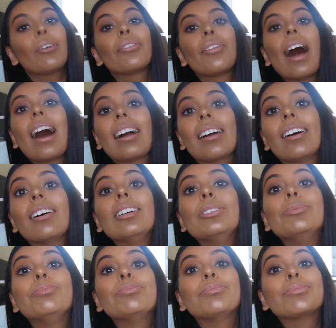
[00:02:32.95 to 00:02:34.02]
off the
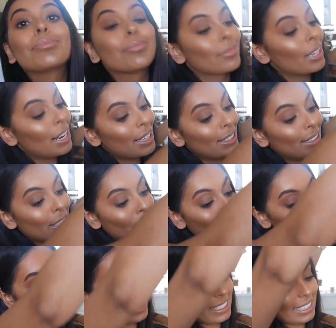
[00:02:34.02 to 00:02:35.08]
hanger so
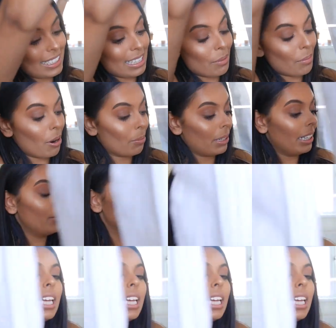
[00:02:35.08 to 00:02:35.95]
you can see them properly.